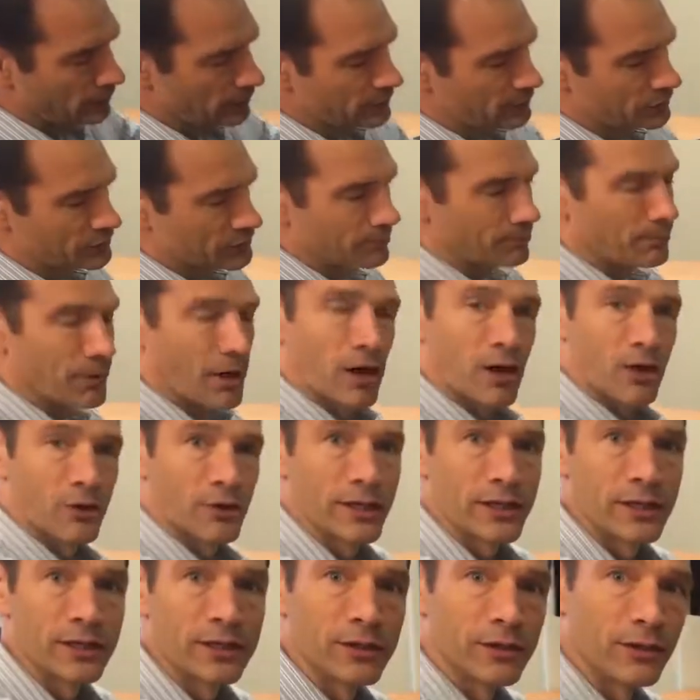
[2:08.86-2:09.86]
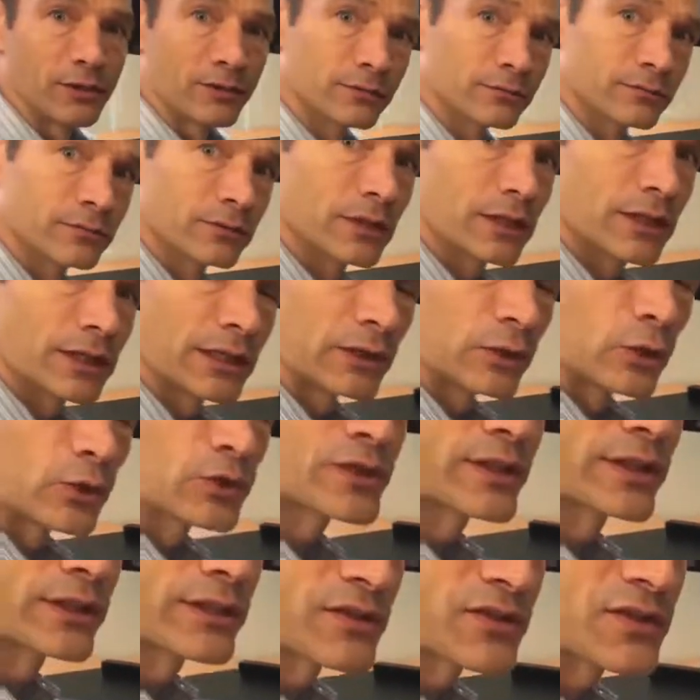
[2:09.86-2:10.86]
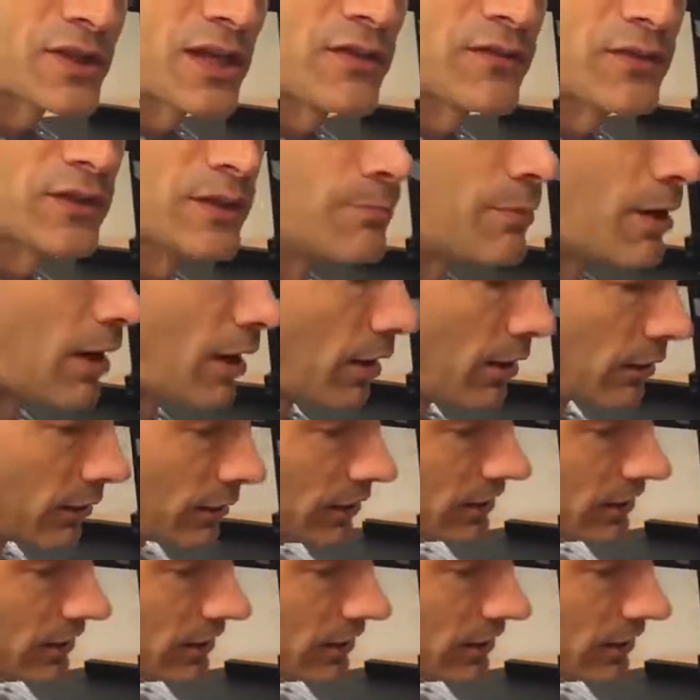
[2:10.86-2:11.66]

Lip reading: there's a bar right here. It looks like a safety bar.